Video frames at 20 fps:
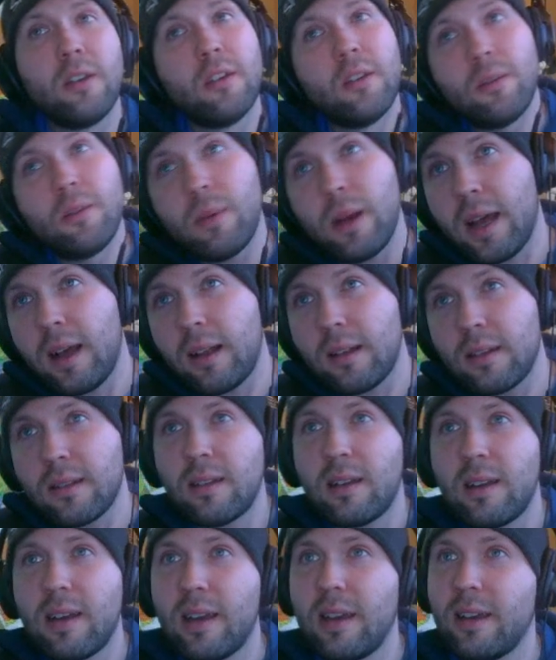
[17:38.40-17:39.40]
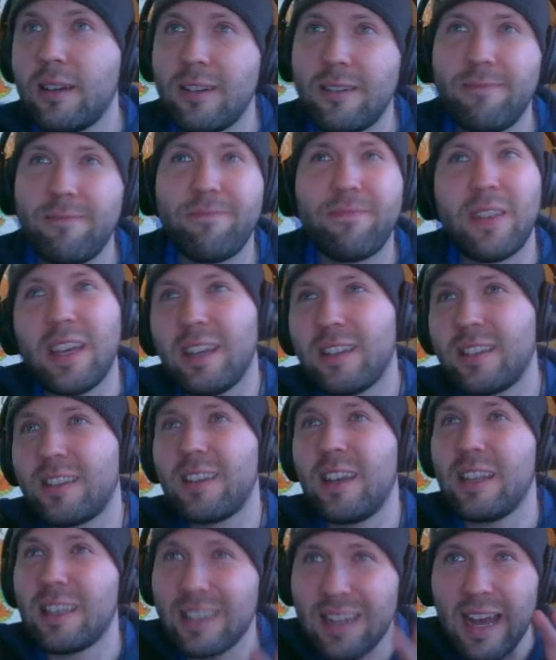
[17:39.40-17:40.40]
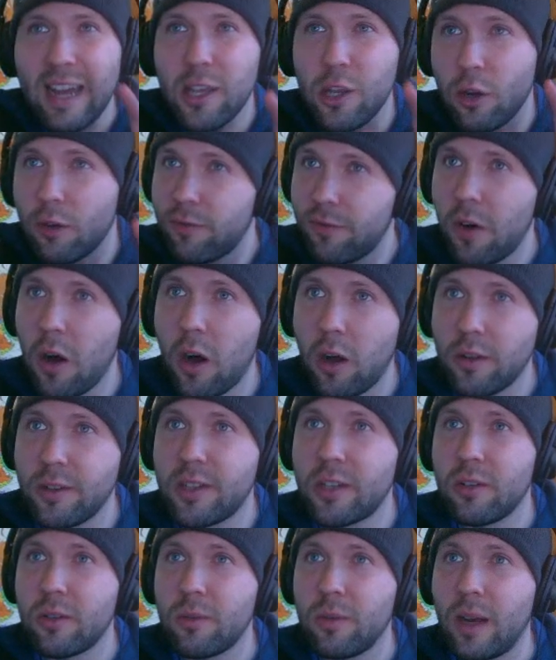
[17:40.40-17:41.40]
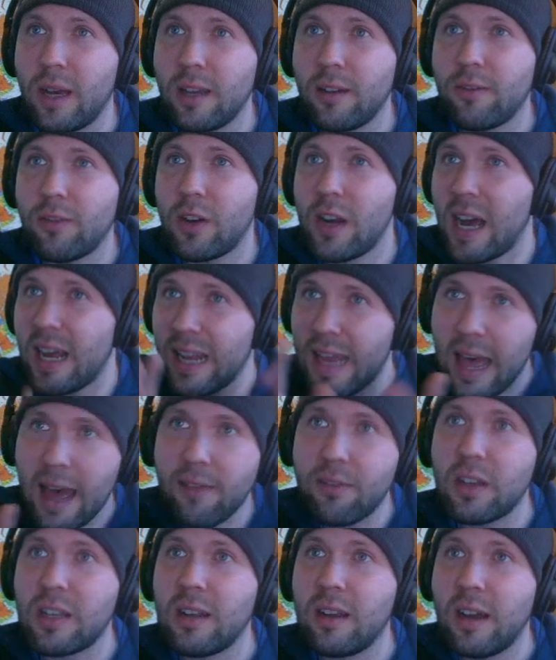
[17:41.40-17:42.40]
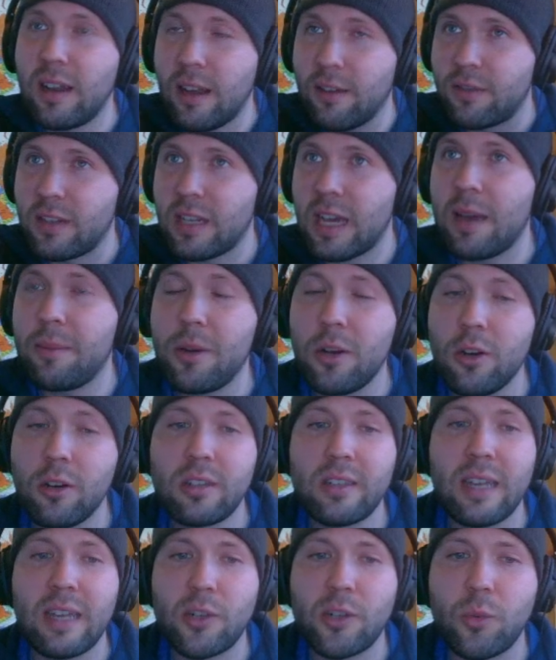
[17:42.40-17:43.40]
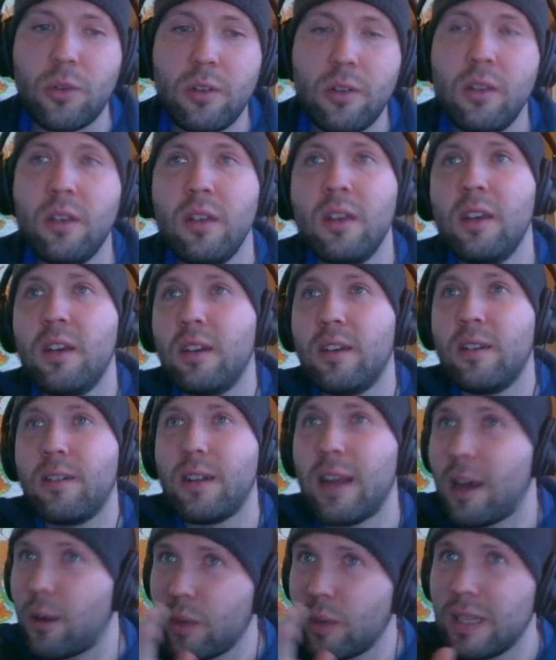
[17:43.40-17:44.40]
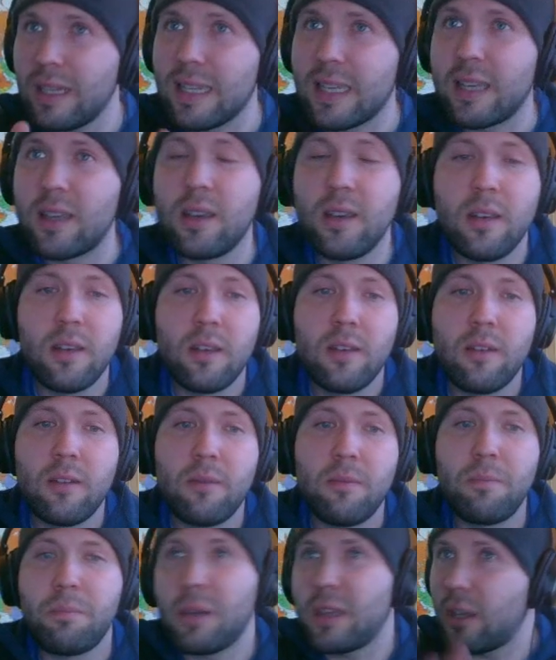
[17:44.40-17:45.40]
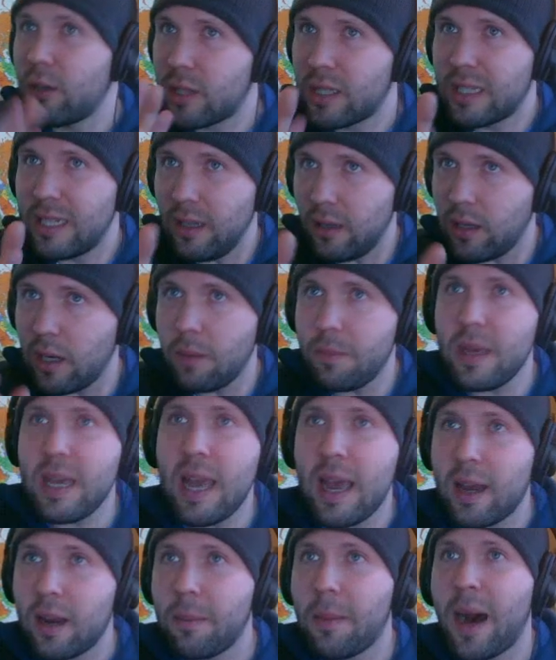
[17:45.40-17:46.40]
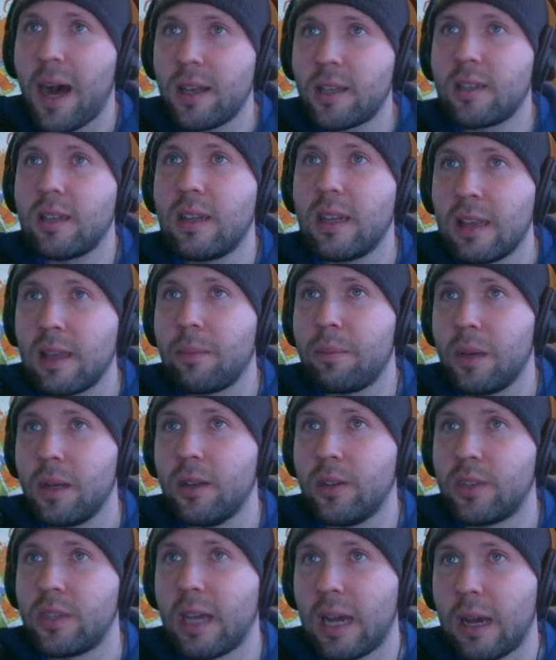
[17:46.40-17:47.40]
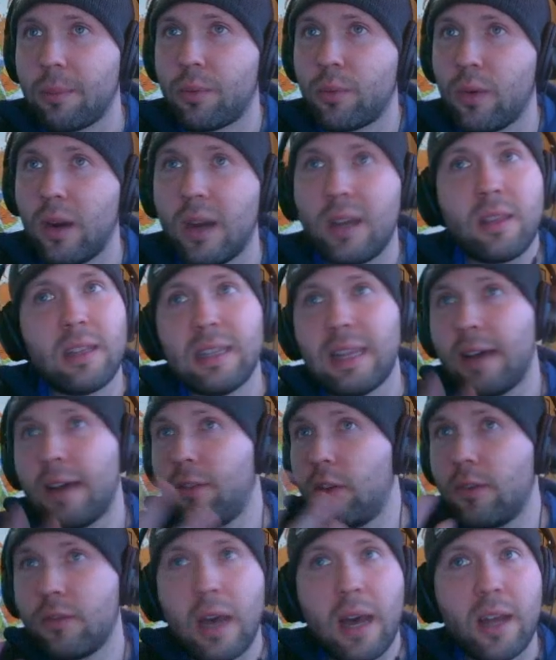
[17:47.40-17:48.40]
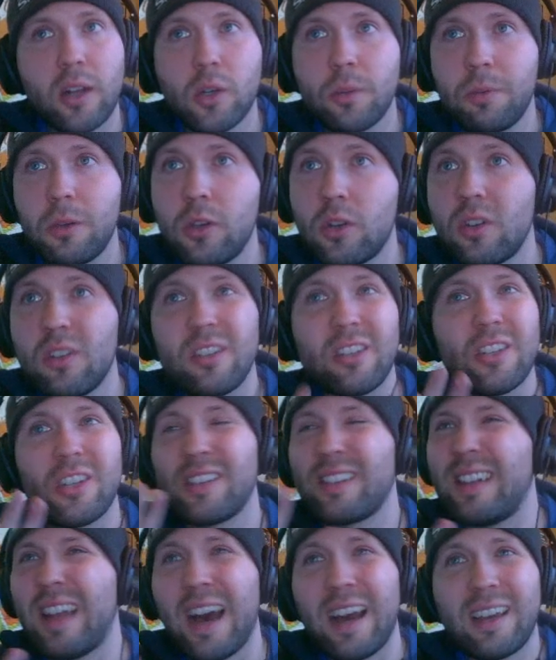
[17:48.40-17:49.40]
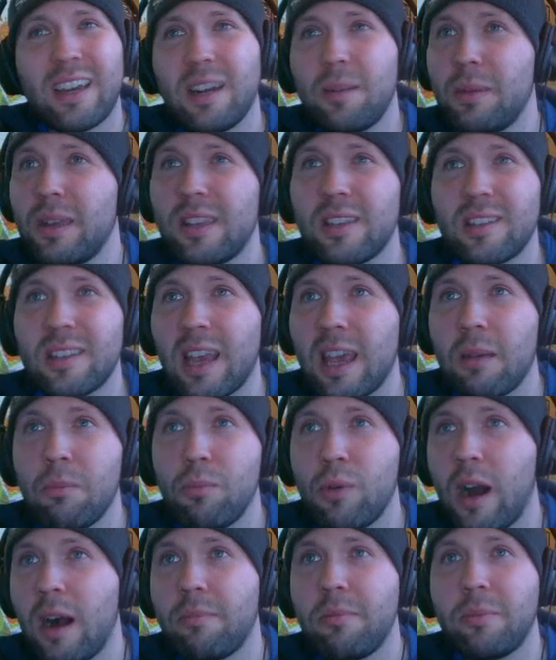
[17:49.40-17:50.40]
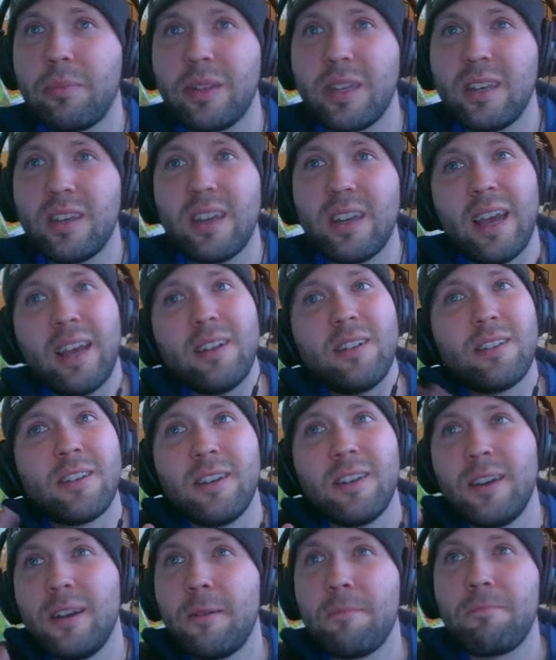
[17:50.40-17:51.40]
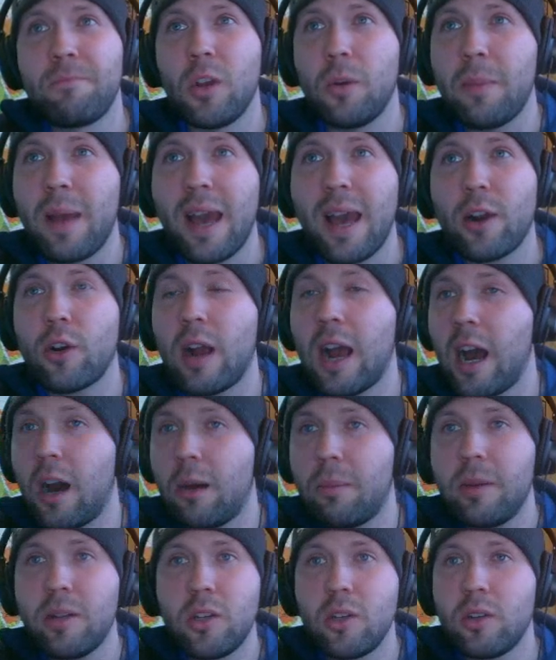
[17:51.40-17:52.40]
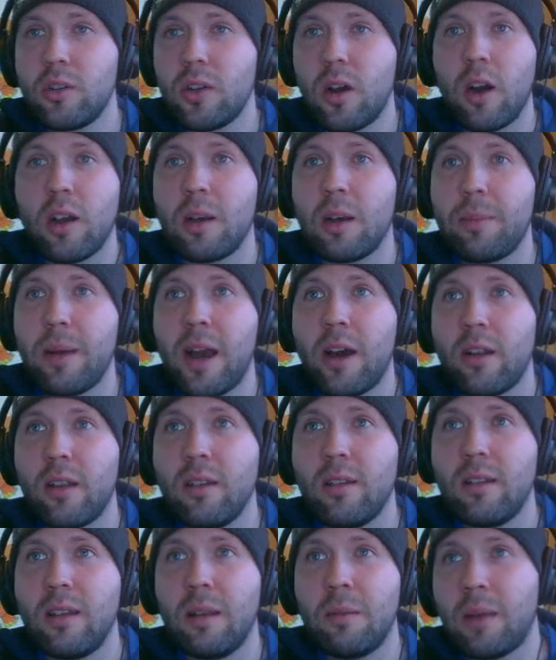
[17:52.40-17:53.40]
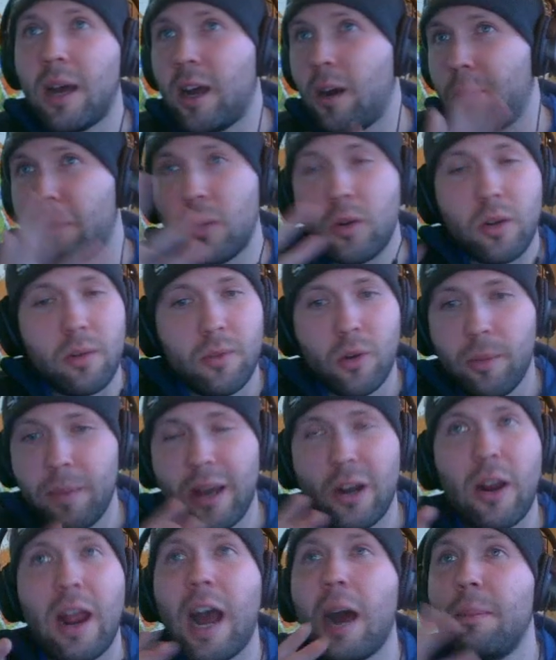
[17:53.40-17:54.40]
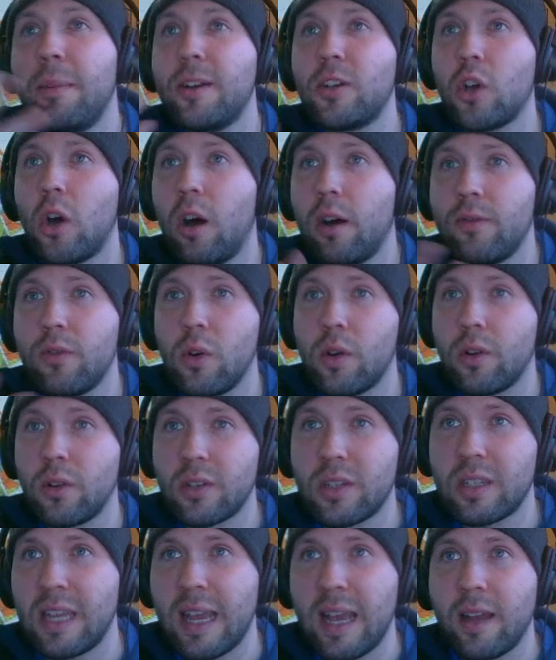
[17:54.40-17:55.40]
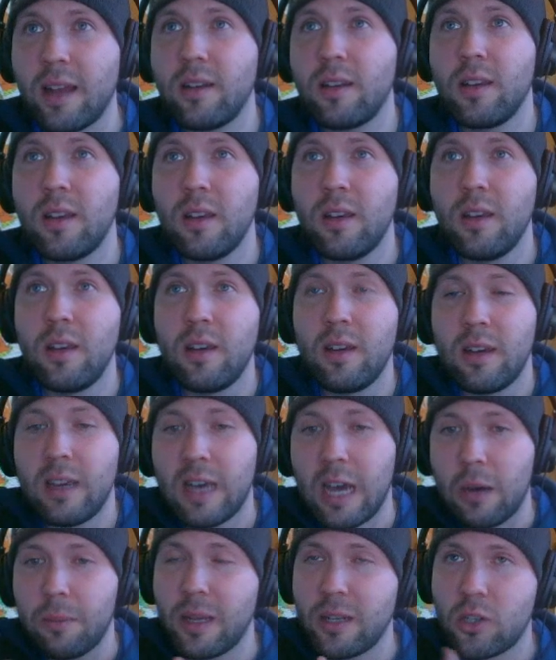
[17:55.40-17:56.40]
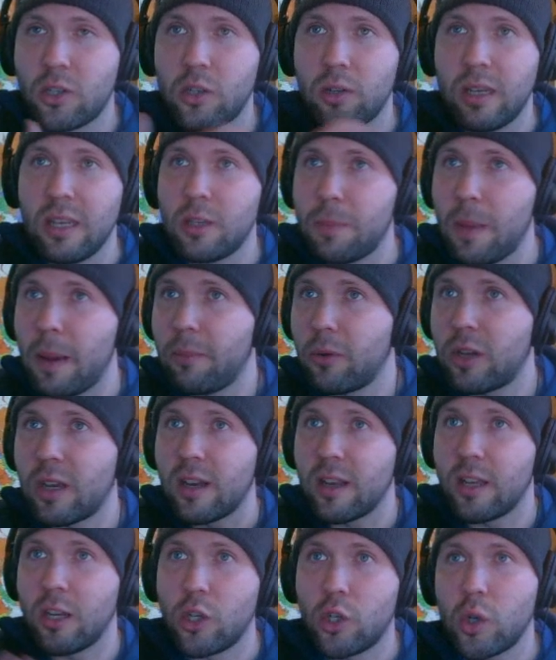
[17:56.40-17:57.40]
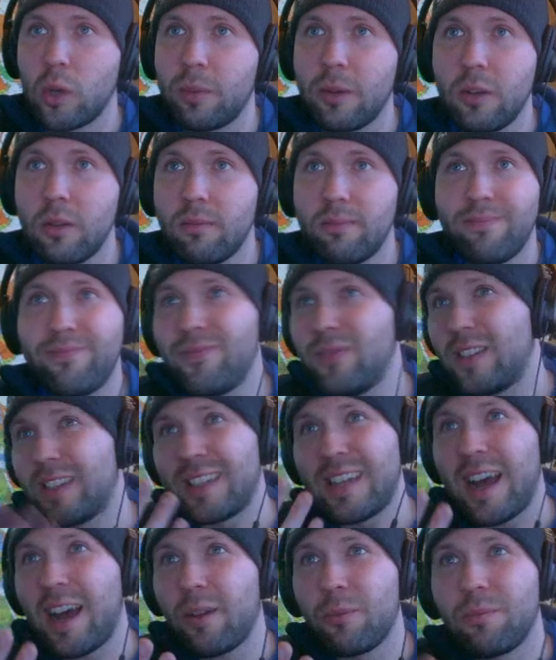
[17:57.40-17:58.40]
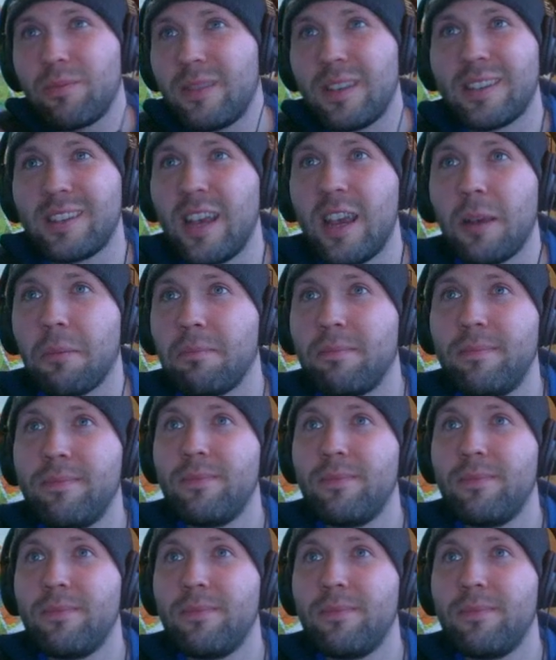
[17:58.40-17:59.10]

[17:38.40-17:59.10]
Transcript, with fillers: Well, it's it's not your fault, right, for not having enough time in your schedule. Not really. But there's still going to be animosity that builds up, right? The level of contribution is just not going to be the same, probably. And no matter how much you talk about it and no matter how much all of you understand how much each member can contribute, it's not the same.